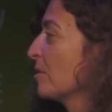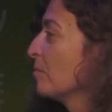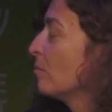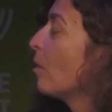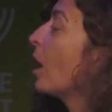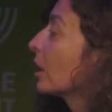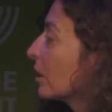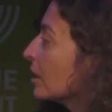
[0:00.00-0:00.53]

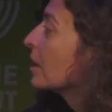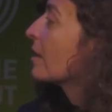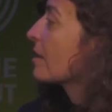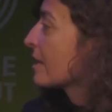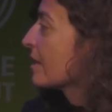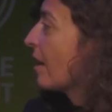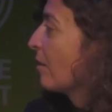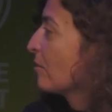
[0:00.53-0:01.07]
modeled
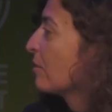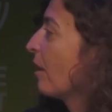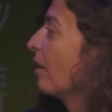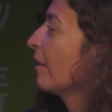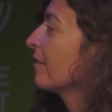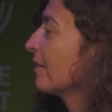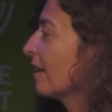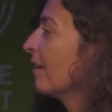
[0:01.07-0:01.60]
herself
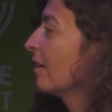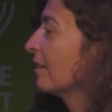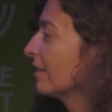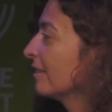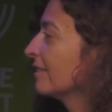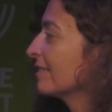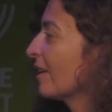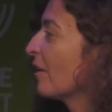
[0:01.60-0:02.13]

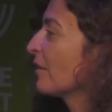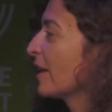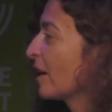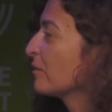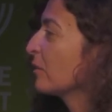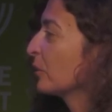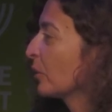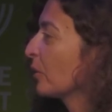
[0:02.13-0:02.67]
on
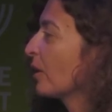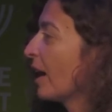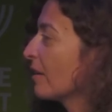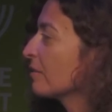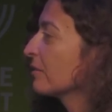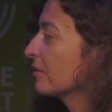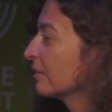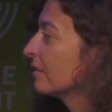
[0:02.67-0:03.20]
that photograph.
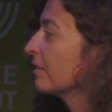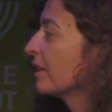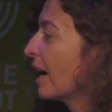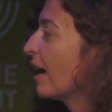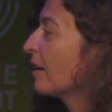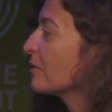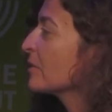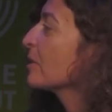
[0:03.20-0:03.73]

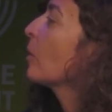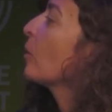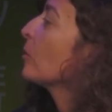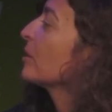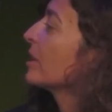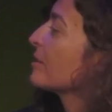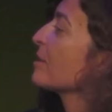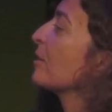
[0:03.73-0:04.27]
Yeah, so
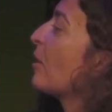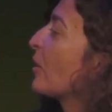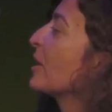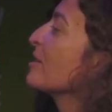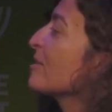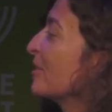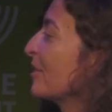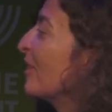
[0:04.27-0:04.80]
there is a long
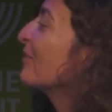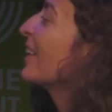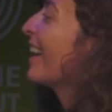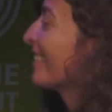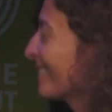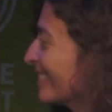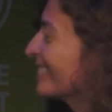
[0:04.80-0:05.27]
history of that.